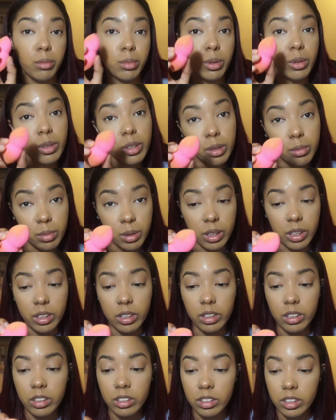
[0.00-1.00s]
beauty
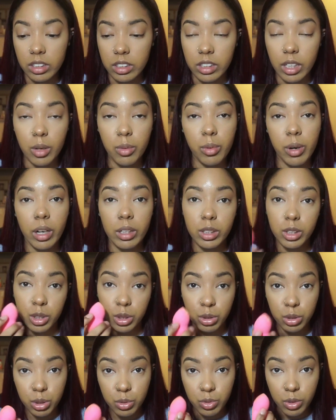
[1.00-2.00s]
blender, the same one I just
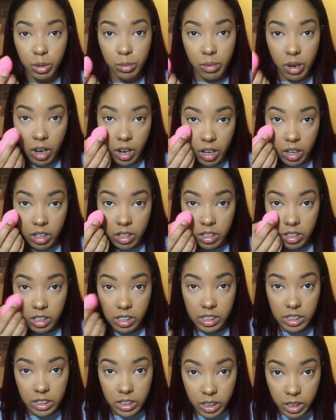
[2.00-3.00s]
used for my
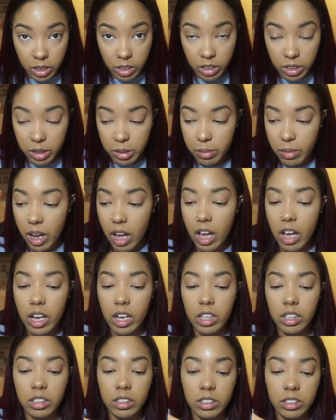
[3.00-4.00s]
concealer under my
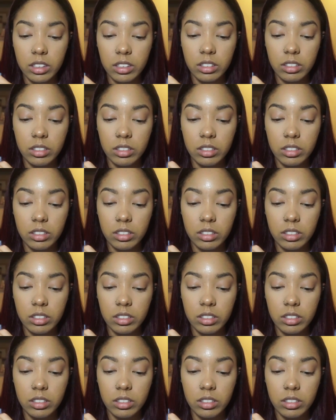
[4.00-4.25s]
eyes.